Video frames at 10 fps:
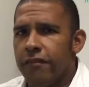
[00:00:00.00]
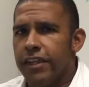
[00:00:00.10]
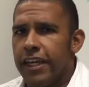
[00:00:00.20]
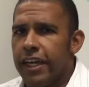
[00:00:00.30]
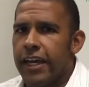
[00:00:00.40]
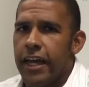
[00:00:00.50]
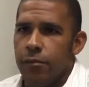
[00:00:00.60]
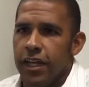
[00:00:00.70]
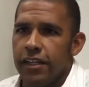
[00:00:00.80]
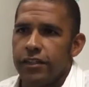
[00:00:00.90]
have the gig
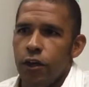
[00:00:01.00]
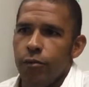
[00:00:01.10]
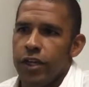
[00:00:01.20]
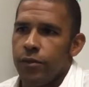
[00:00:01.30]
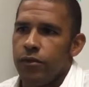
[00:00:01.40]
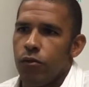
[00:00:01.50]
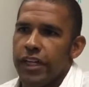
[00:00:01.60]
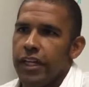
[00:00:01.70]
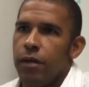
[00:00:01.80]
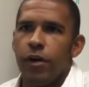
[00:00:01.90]
economy, so people
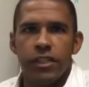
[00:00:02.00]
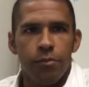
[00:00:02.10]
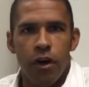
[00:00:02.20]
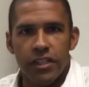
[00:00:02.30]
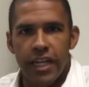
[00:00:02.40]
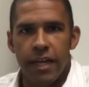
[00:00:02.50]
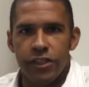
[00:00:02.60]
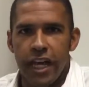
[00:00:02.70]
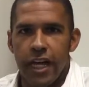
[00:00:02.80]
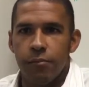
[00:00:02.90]
working a bunch of part-time
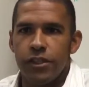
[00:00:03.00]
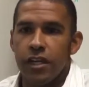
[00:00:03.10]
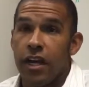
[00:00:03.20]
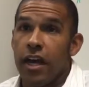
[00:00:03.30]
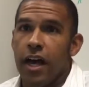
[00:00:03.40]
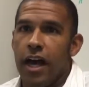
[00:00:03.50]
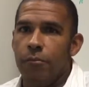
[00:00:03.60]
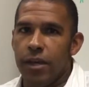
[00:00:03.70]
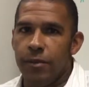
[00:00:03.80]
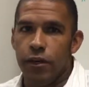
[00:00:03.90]
jobs,
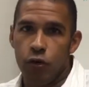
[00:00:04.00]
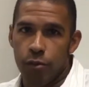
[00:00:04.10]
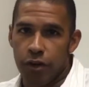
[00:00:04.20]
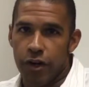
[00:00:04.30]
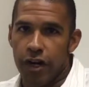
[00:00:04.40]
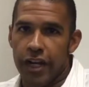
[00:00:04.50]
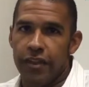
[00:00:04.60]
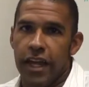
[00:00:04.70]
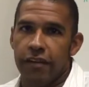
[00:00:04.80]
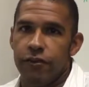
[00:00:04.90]
maybe Uber in
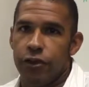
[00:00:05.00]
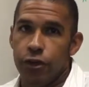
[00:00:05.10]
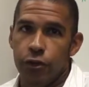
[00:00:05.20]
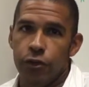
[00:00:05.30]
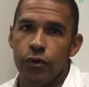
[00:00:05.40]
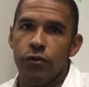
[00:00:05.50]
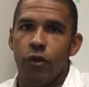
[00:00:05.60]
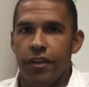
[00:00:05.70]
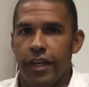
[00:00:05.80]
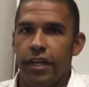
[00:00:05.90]
the afternoon
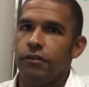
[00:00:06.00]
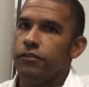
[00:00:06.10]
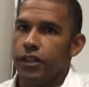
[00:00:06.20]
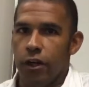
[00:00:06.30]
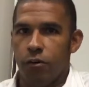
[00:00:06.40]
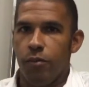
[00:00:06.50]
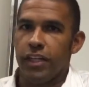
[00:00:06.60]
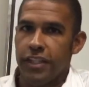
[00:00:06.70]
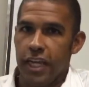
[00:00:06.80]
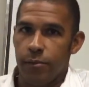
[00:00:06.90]
while they
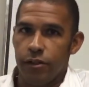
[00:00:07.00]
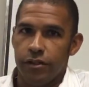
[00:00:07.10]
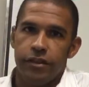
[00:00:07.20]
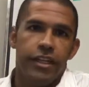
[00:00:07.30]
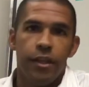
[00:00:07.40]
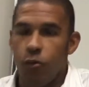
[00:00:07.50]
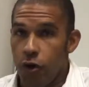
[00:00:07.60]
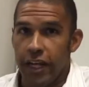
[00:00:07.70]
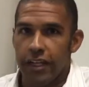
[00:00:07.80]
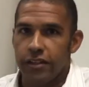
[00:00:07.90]
bus tables in the
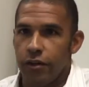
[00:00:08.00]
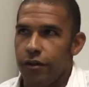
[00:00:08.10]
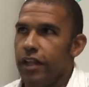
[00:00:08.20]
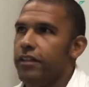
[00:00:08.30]
morning. So